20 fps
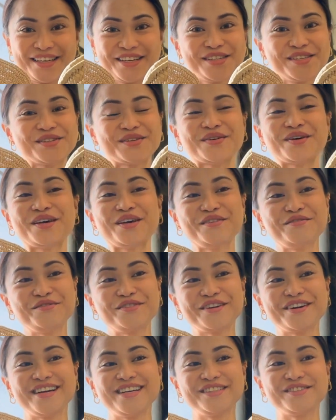So if
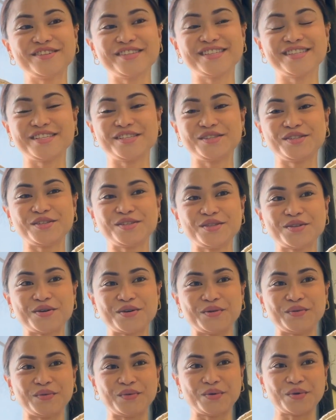you're interested to
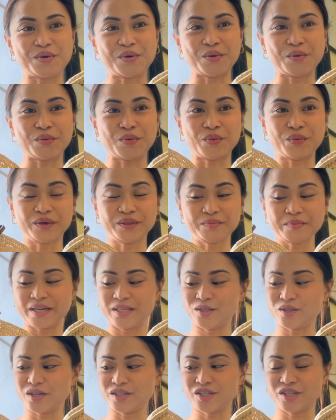know what my
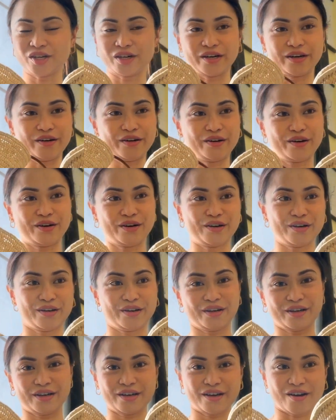thoughts are
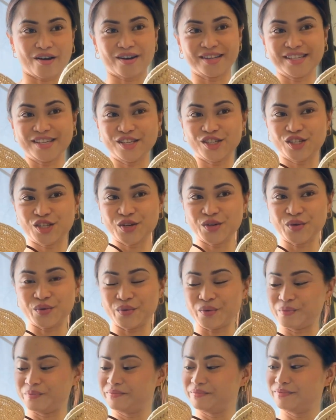on these two